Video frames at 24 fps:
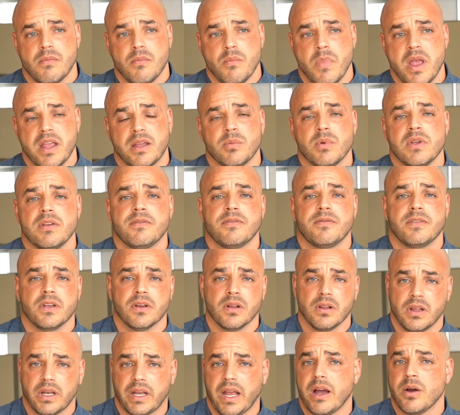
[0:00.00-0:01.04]
make me
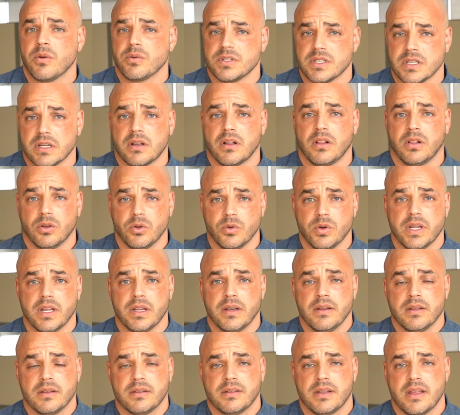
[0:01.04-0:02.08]
feel like I was
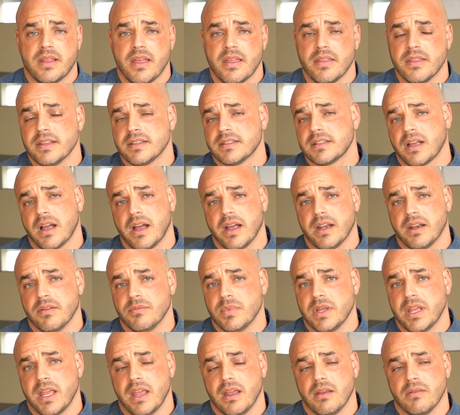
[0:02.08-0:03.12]
included, and that this kind of
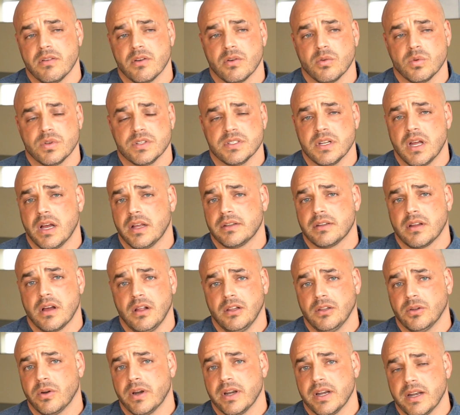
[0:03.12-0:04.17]
behavior was not
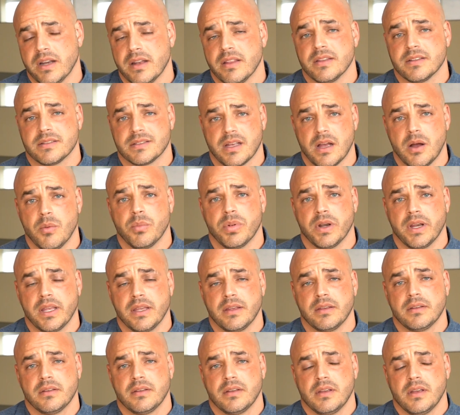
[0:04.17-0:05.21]
tolerated at this
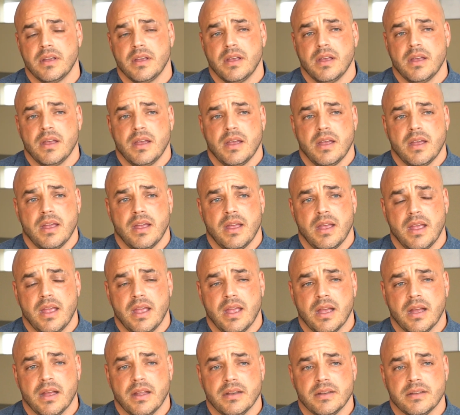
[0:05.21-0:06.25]
company.
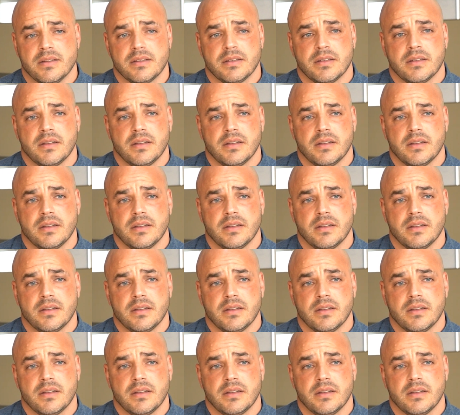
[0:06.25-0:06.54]
And